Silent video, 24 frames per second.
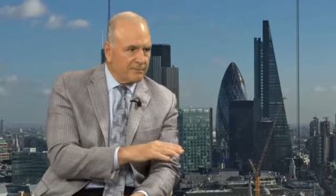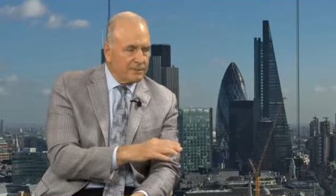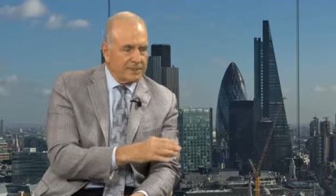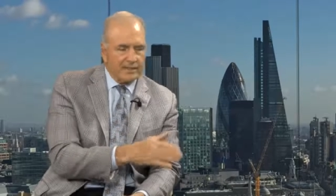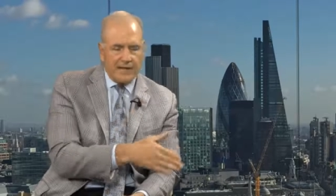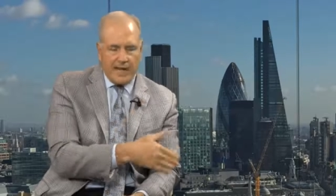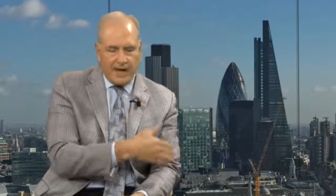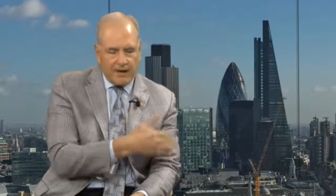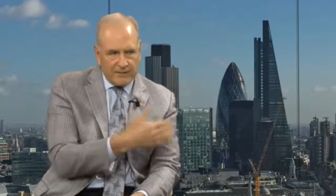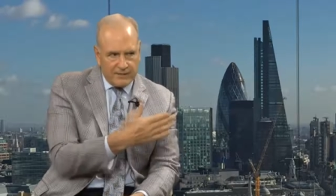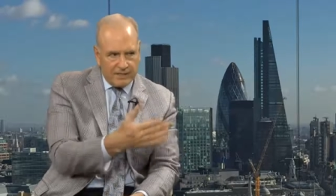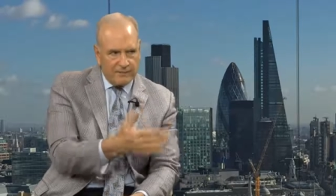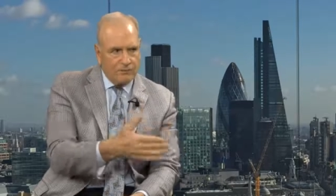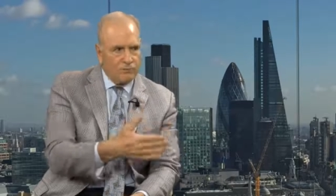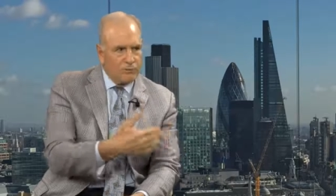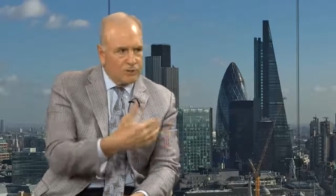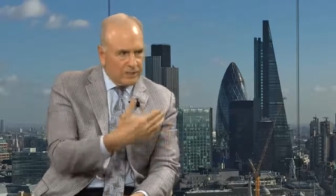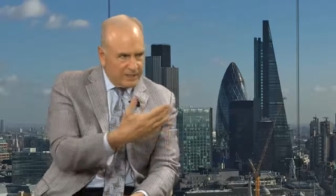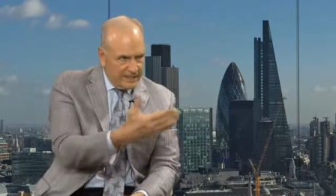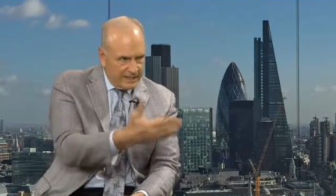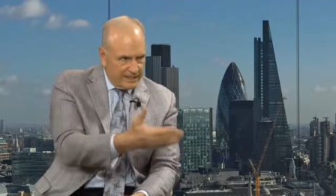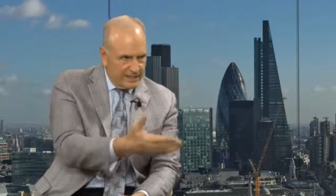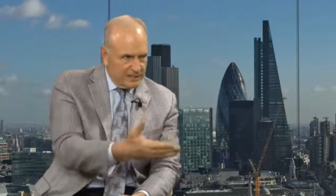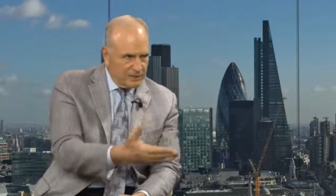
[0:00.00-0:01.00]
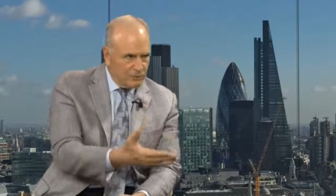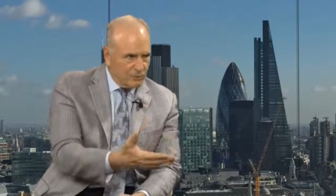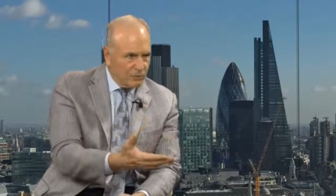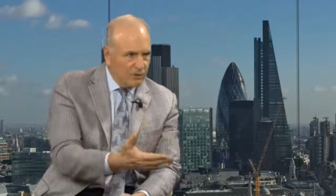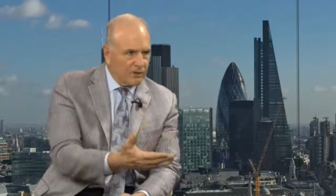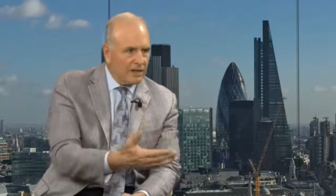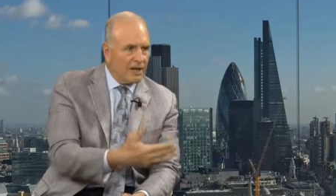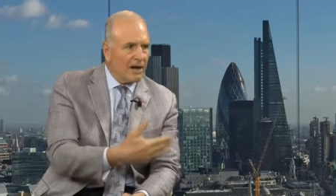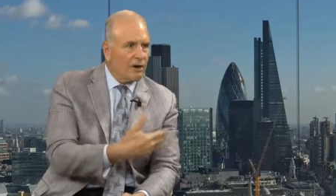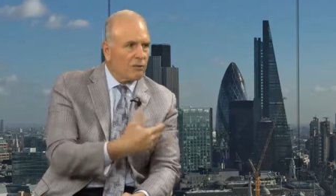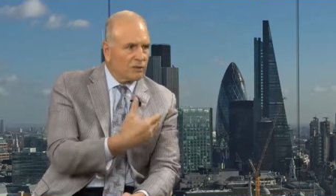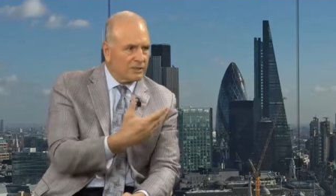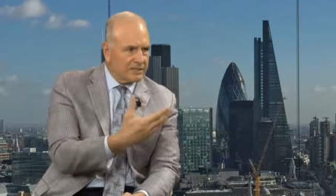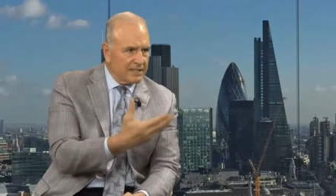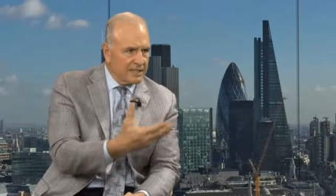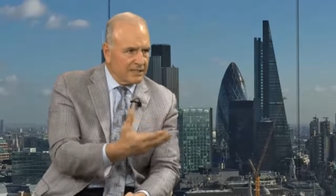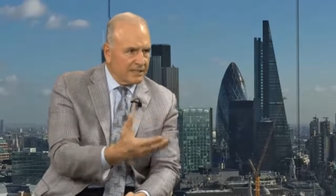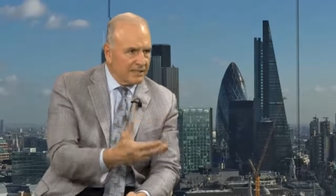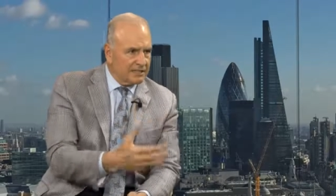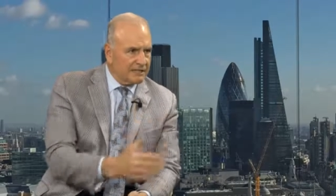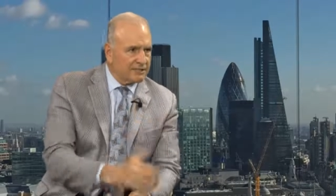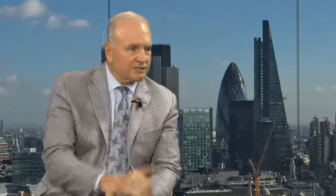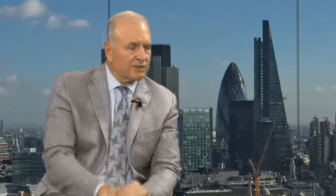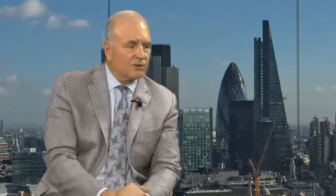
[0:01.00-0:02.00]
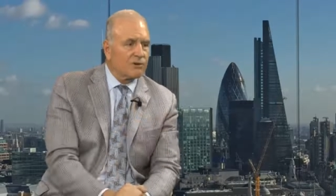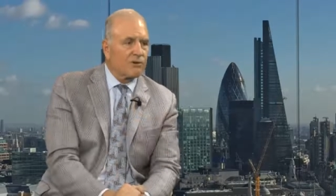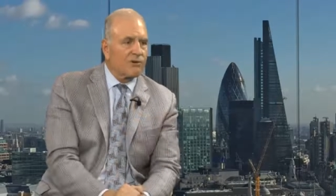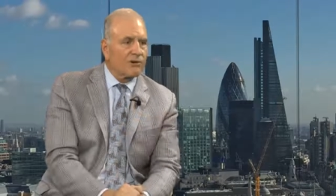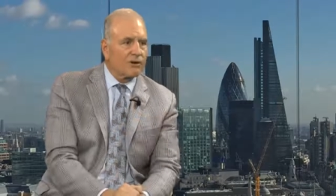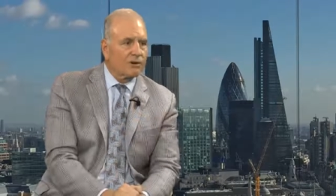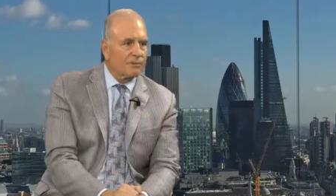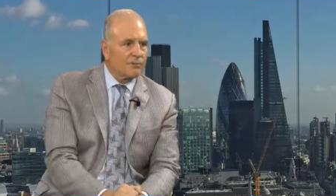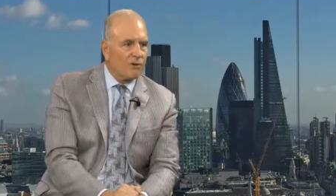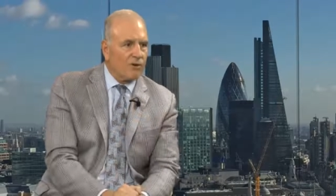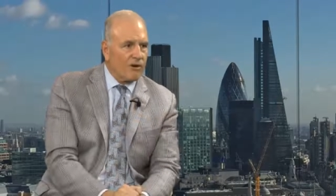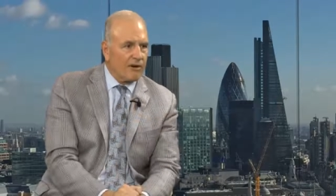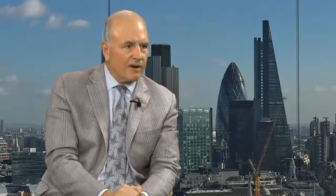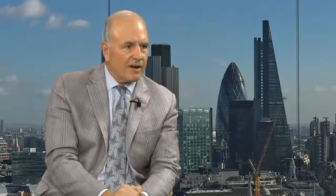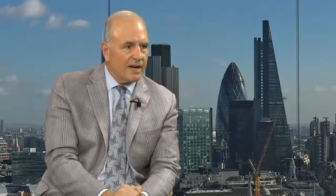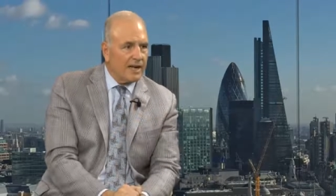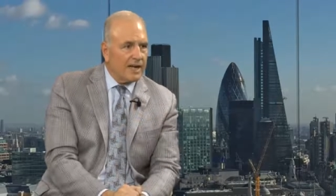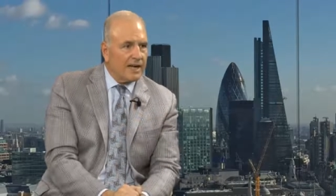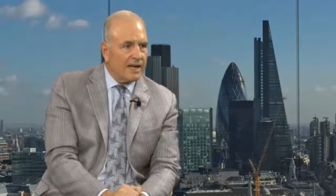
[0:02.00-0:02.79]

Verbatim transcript: But now that we're getting the word out, we're telling the story more,